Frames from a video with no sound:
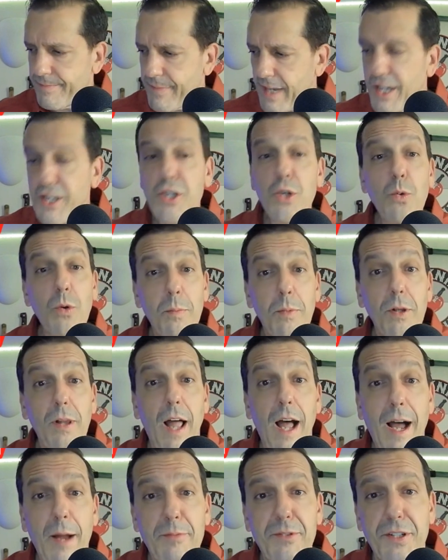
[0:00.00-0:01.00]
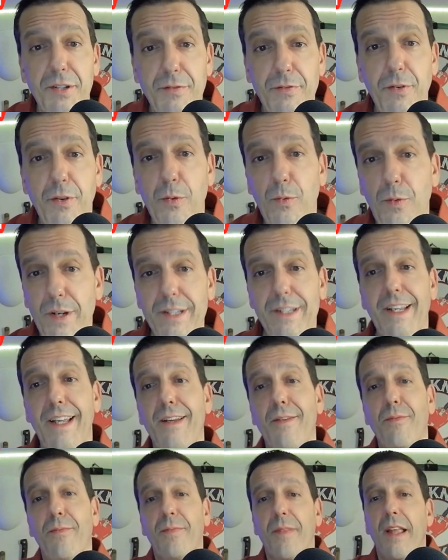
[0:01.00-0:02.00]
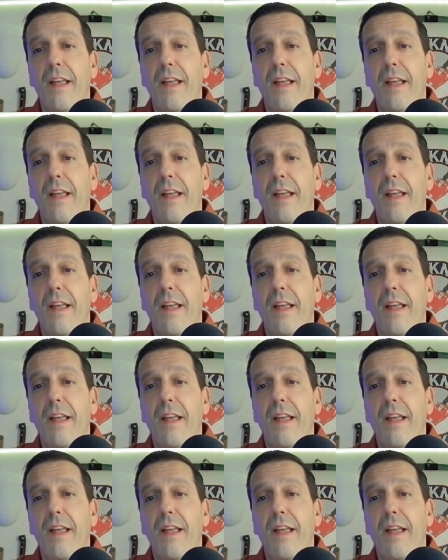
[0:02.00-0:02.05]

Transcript: a doable option for the 110.